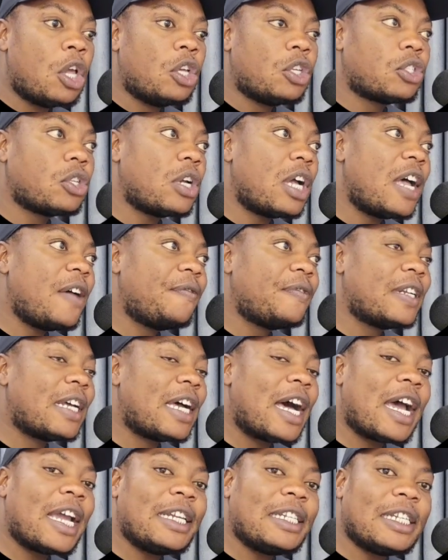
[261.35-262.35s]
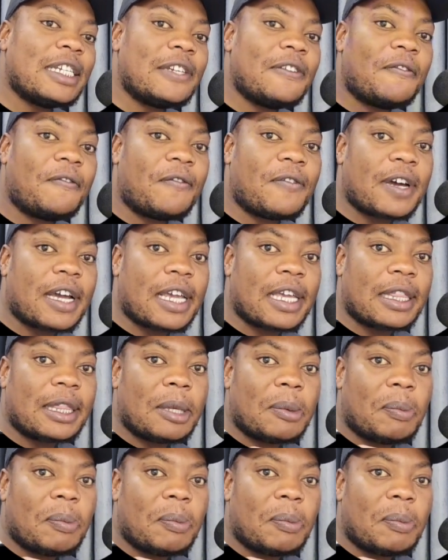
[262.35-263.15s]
So after identifying the